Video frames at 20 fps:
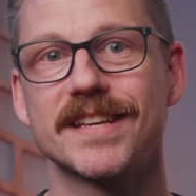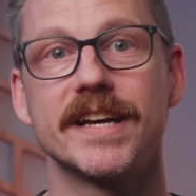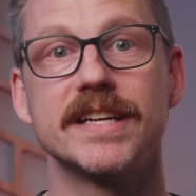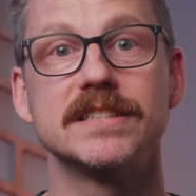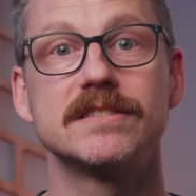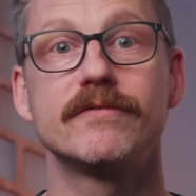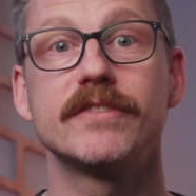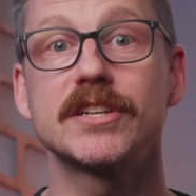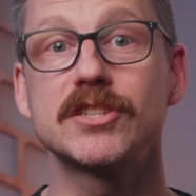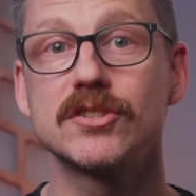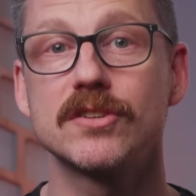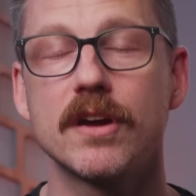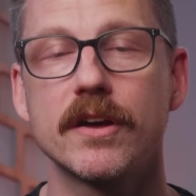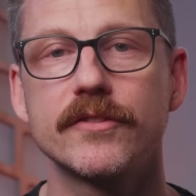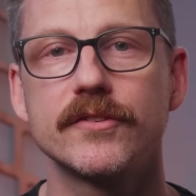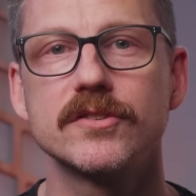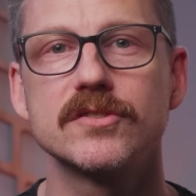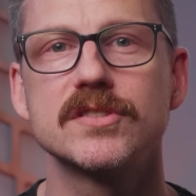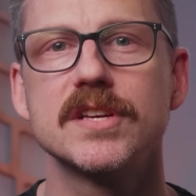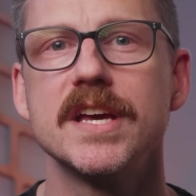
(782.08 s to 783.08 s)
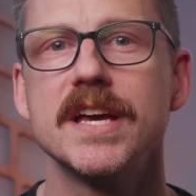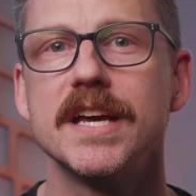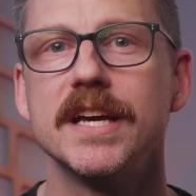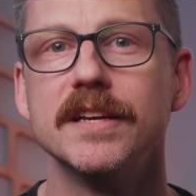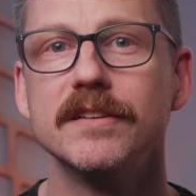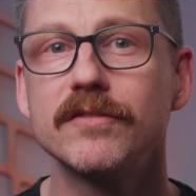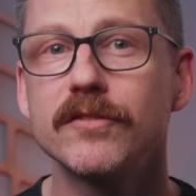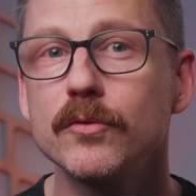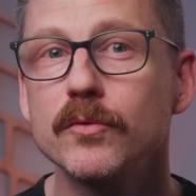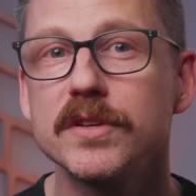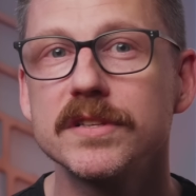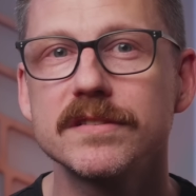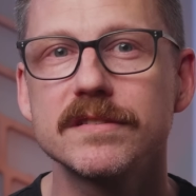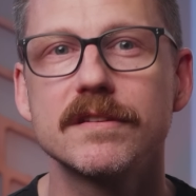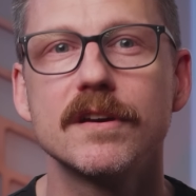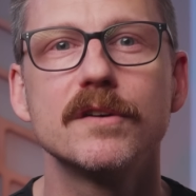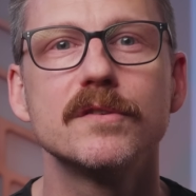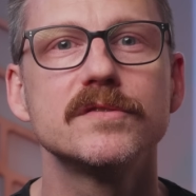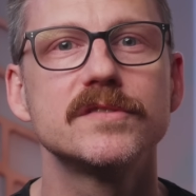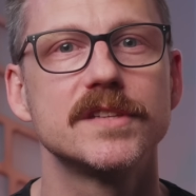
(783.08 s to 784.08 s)
science fiction authors influence
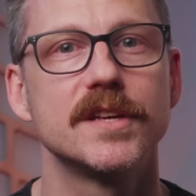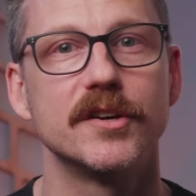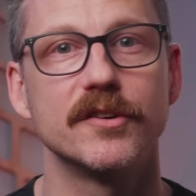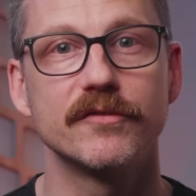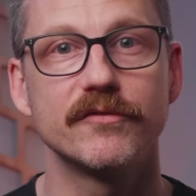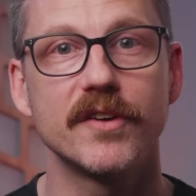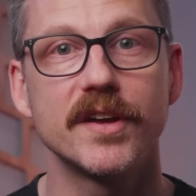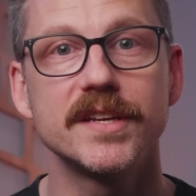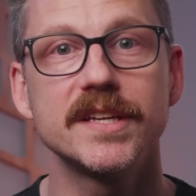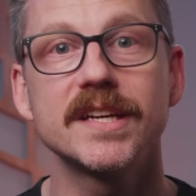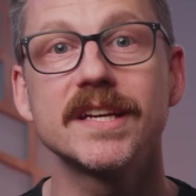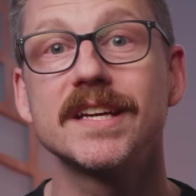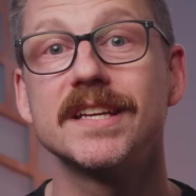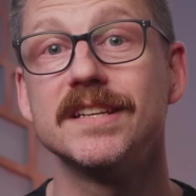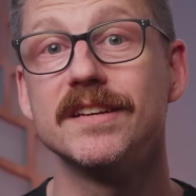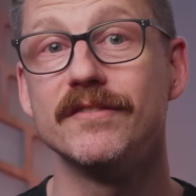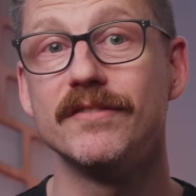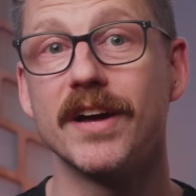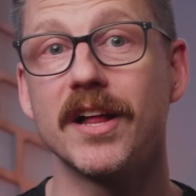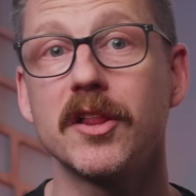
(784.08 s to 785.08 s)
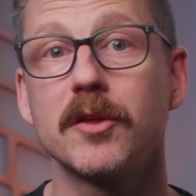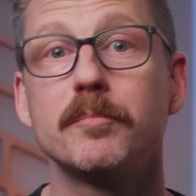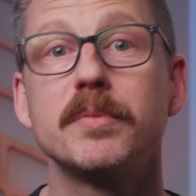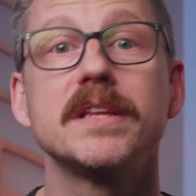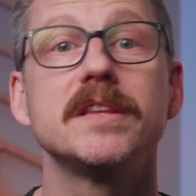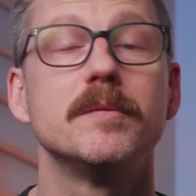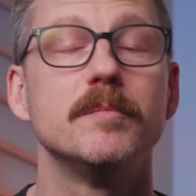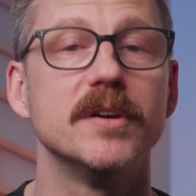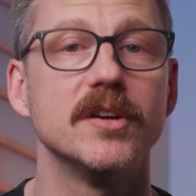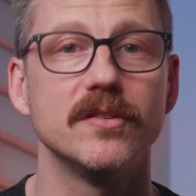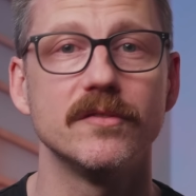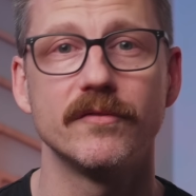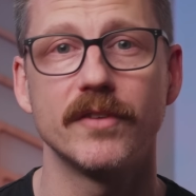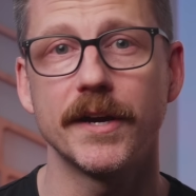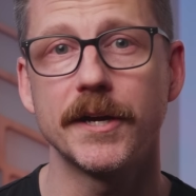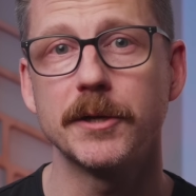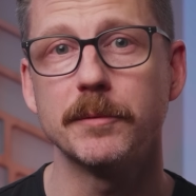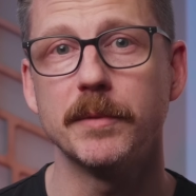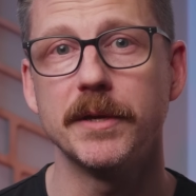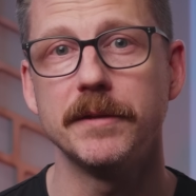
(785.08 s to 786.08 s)
those that are funding and developing the built
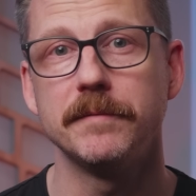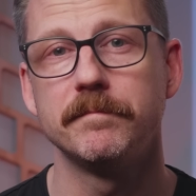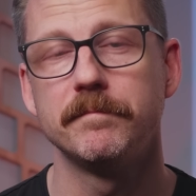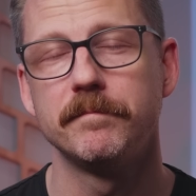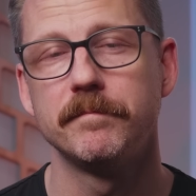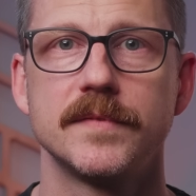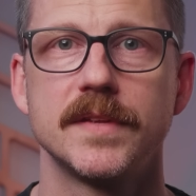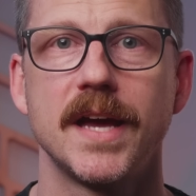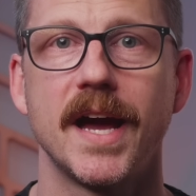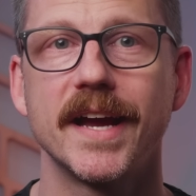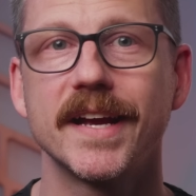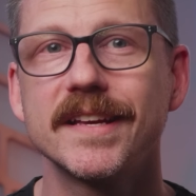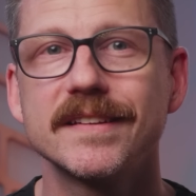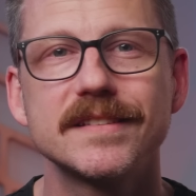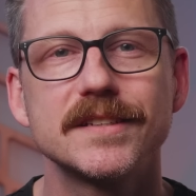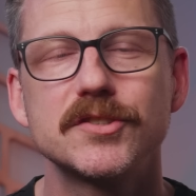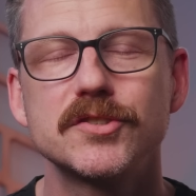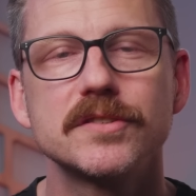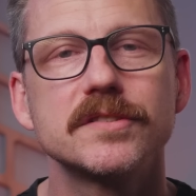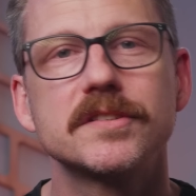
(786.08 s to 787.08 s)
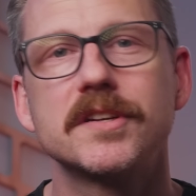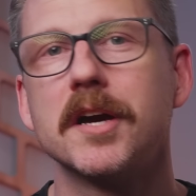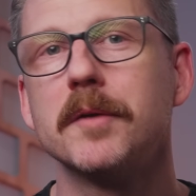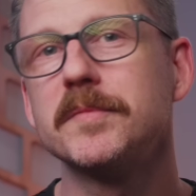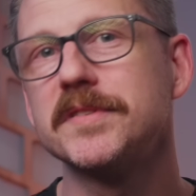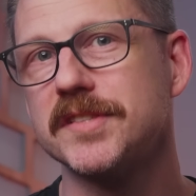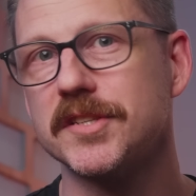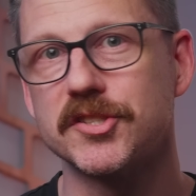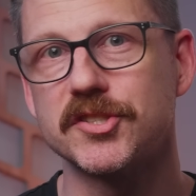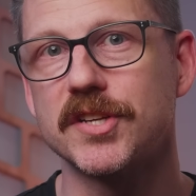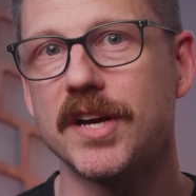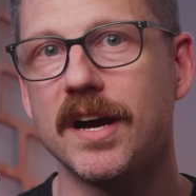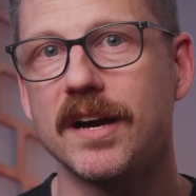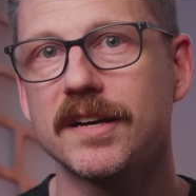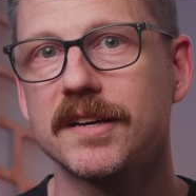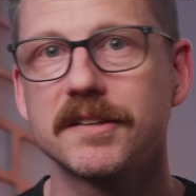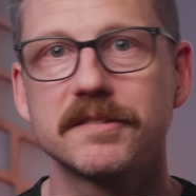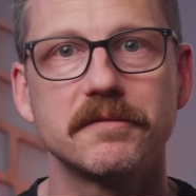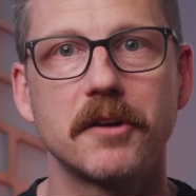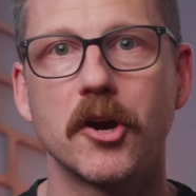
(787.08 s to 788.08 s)
environment. I guess it shouldn't come as a
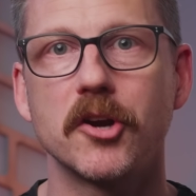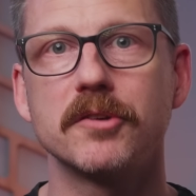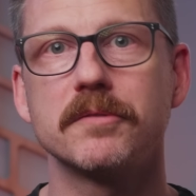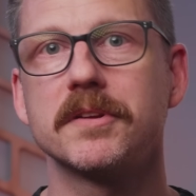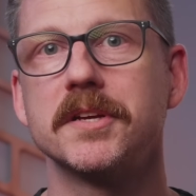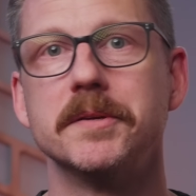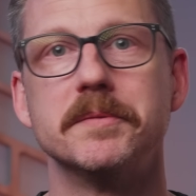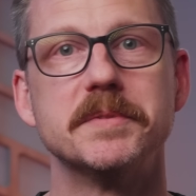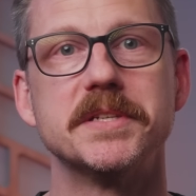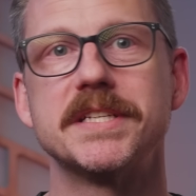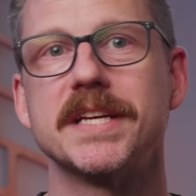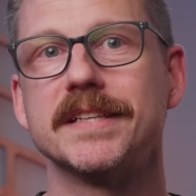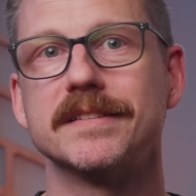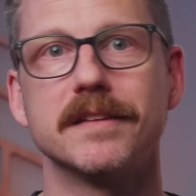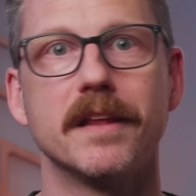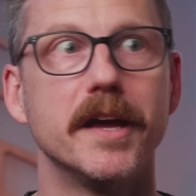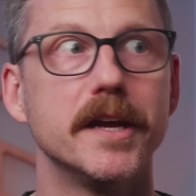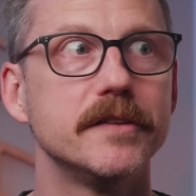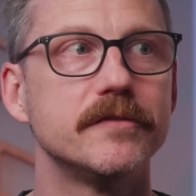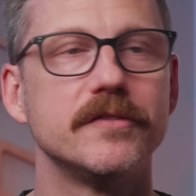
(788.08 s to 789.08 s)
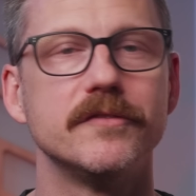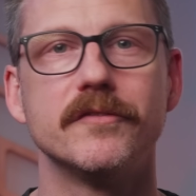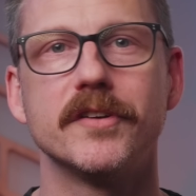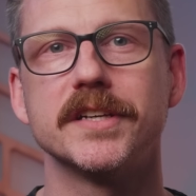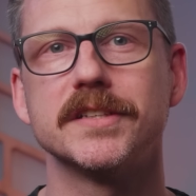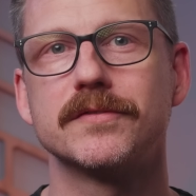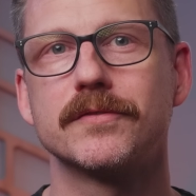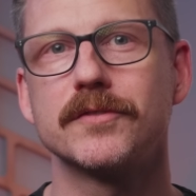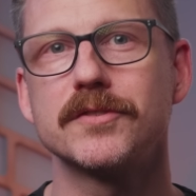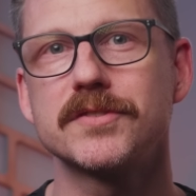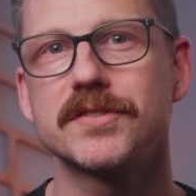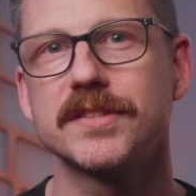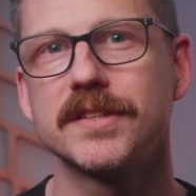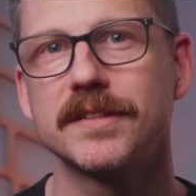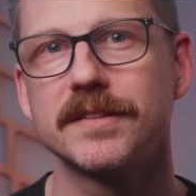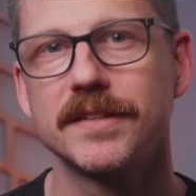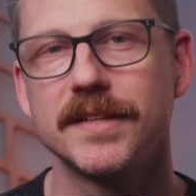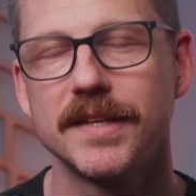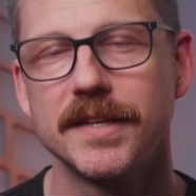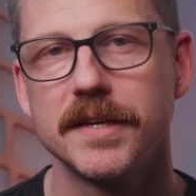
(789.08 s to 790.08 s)
shock. Art imitates life and vice
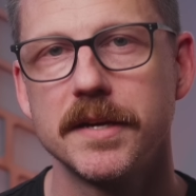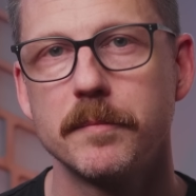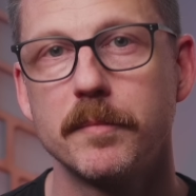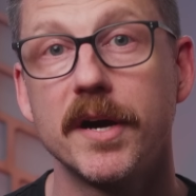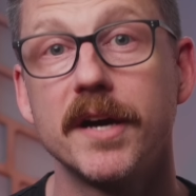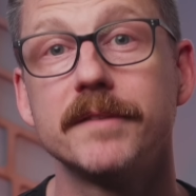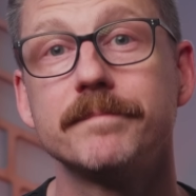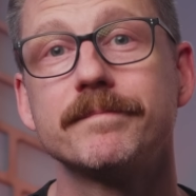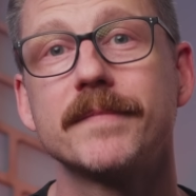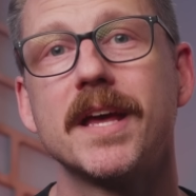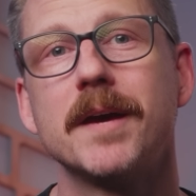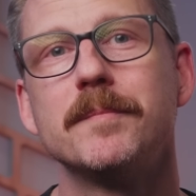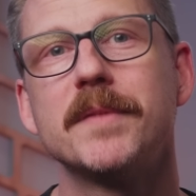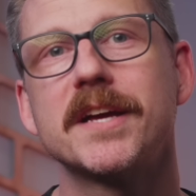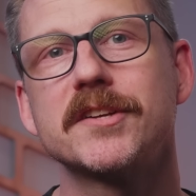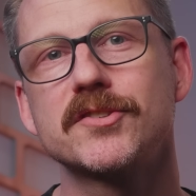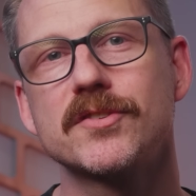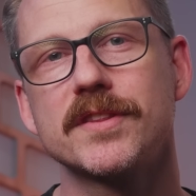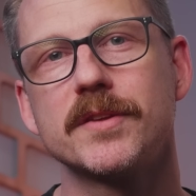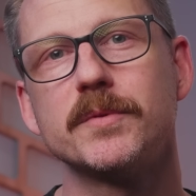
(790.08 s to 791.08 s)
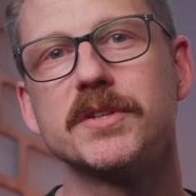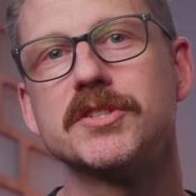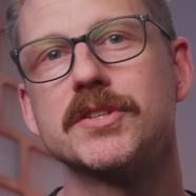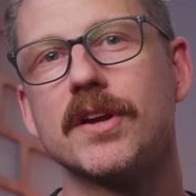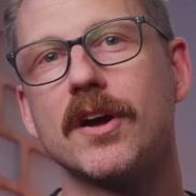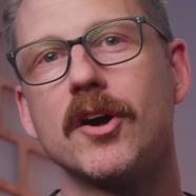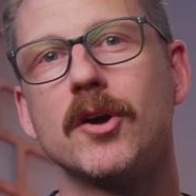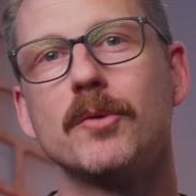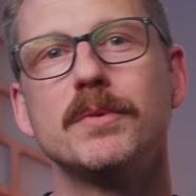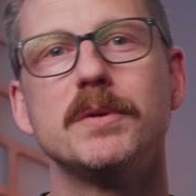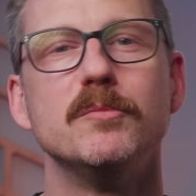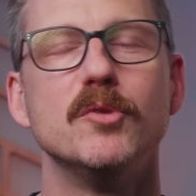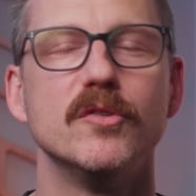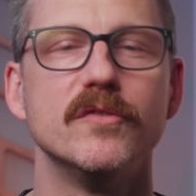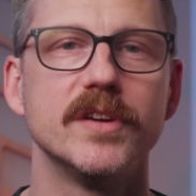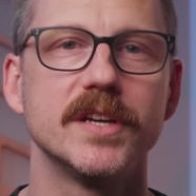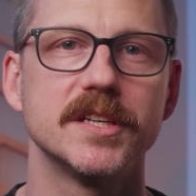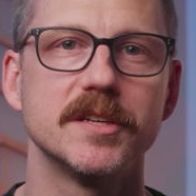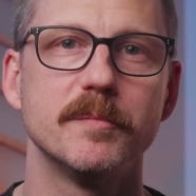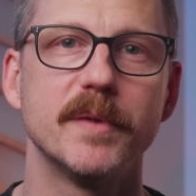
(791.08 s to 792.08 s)
versa, but I'm not sure that we should all be
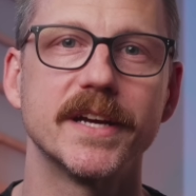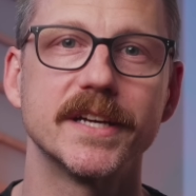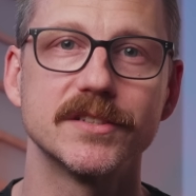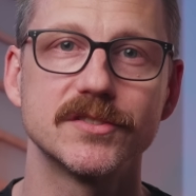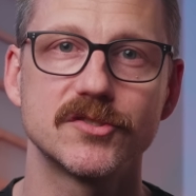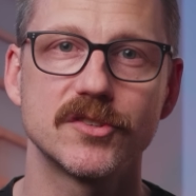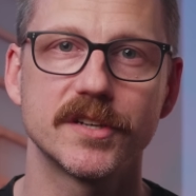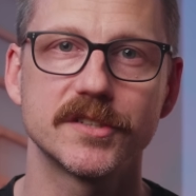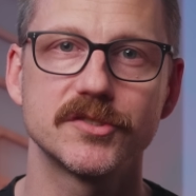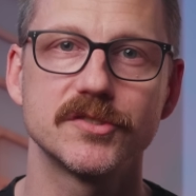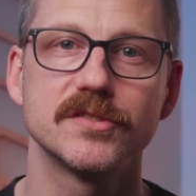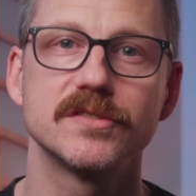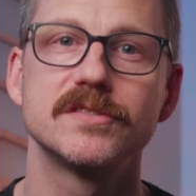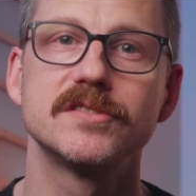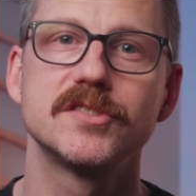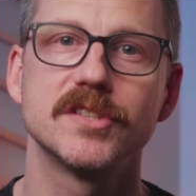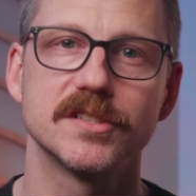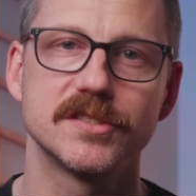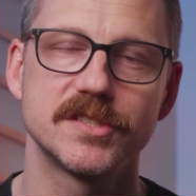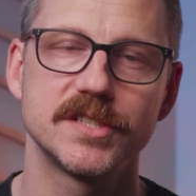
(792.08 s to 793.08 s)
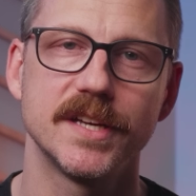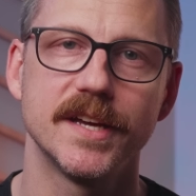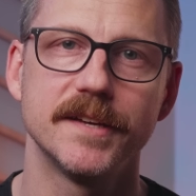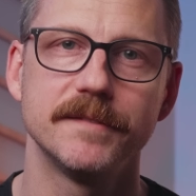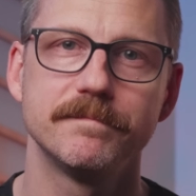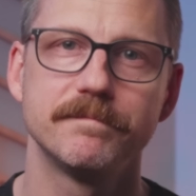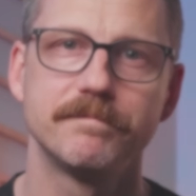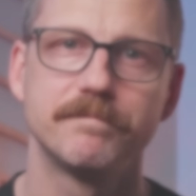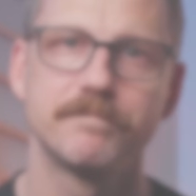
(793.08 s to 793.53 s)
moving into megastructures just yet.